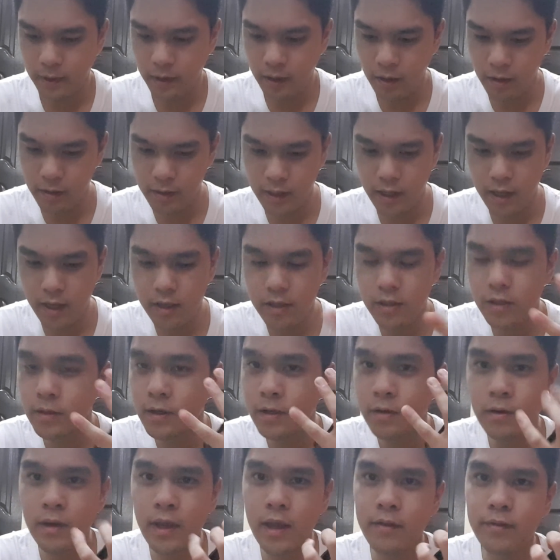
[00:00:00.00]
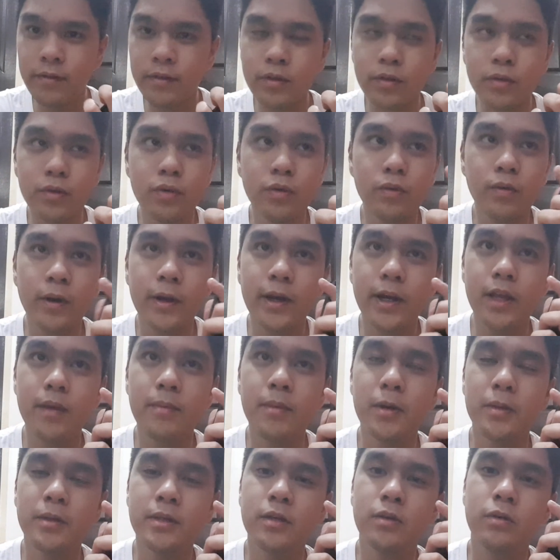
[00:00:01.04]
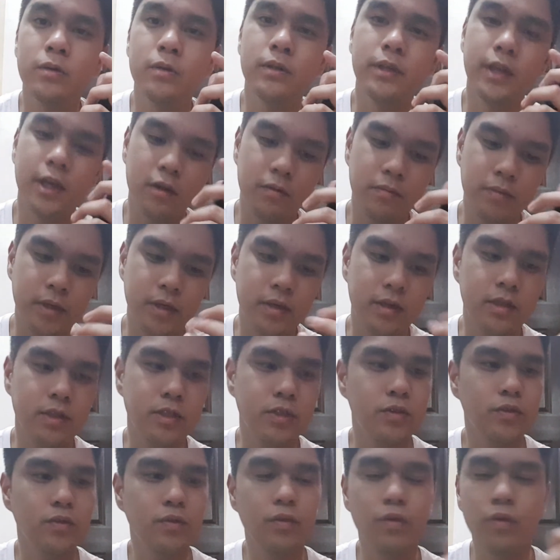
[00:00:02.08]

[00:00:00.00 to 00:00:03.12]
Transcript: Okay, and you don't have to worry about the cooldown because